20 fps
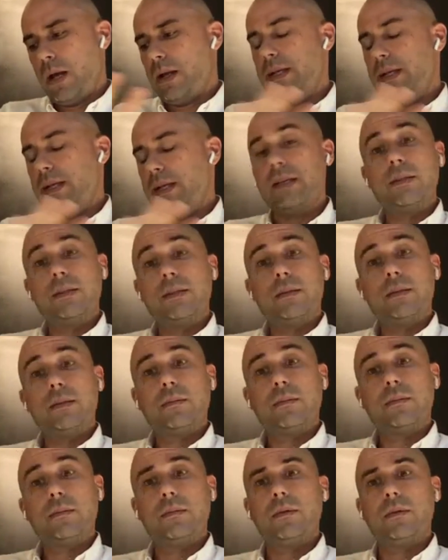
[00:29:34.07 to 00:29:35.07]

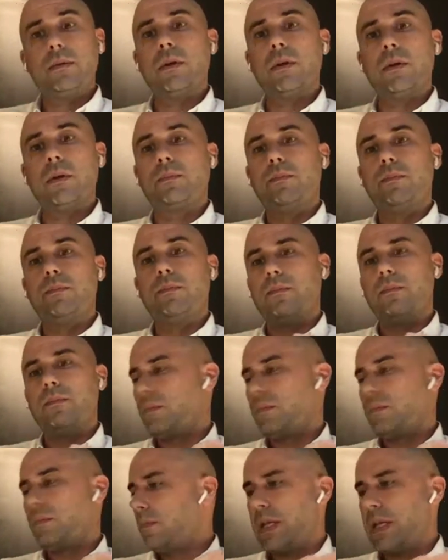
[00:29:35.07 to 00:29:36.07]
needs, you know,
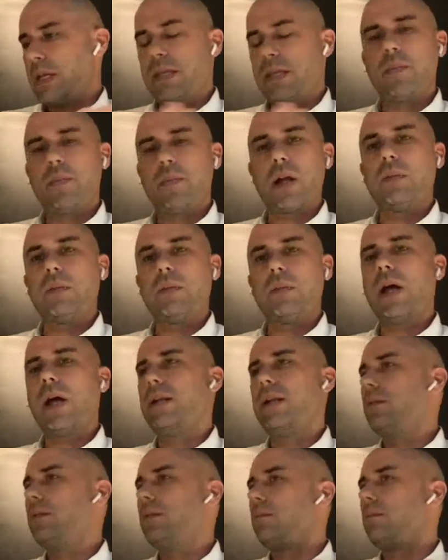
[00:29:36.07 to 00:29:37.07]
making the bottom
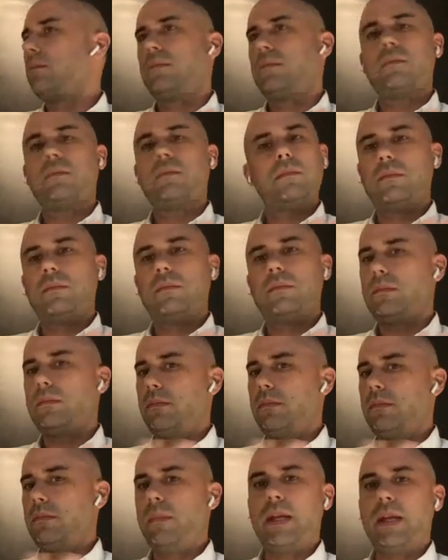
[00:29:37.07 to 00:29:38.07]
line,
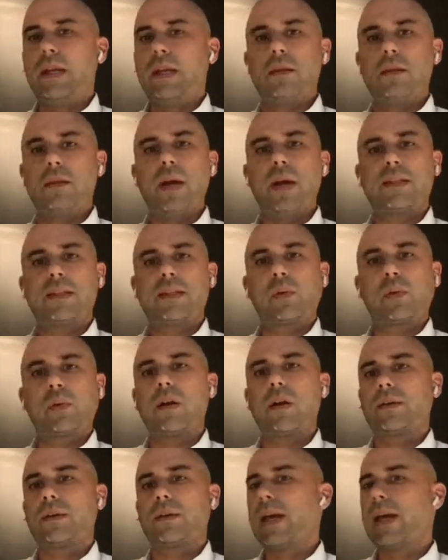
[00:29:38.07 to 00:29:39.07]
making the best
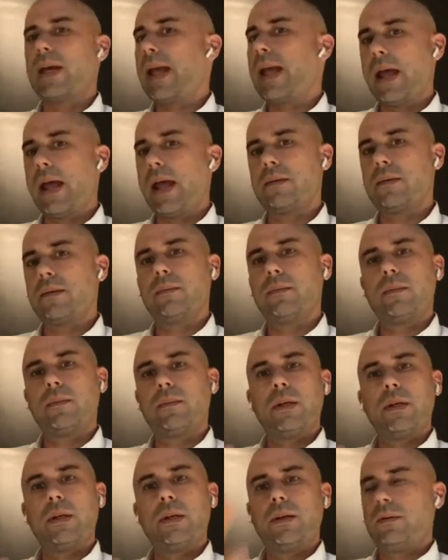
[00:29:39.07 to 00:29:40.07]
product they can.
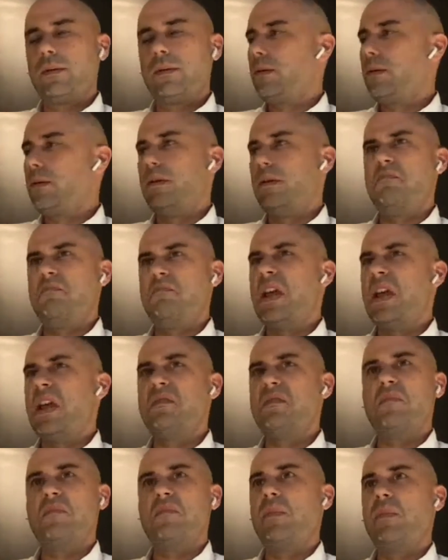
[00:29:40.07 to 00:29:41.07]

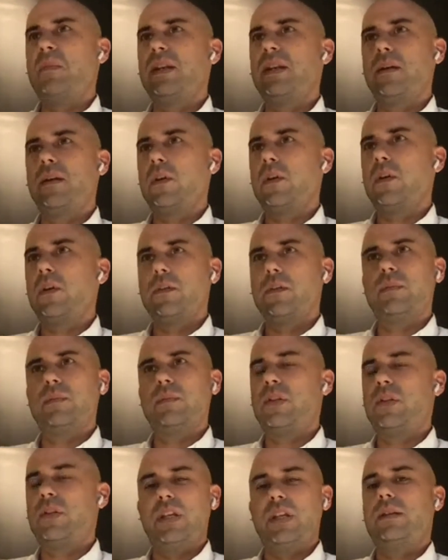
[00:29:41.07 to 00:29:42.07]
Maybe it involves
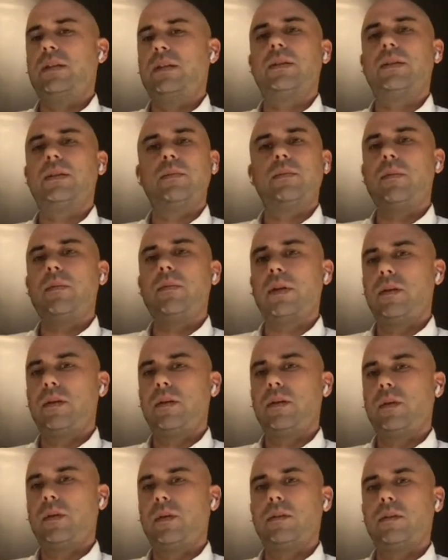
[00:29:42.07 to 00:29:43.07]
machines, maybe it
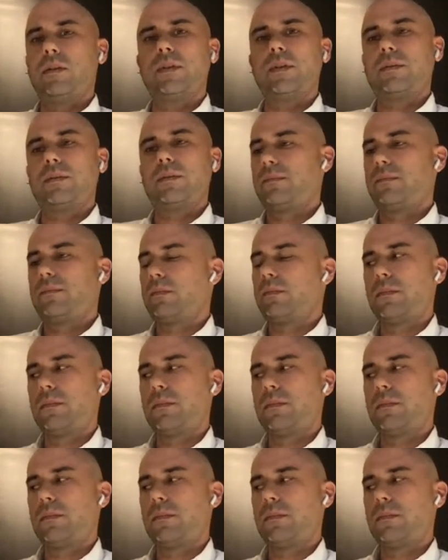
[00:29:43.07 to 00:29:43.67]
involves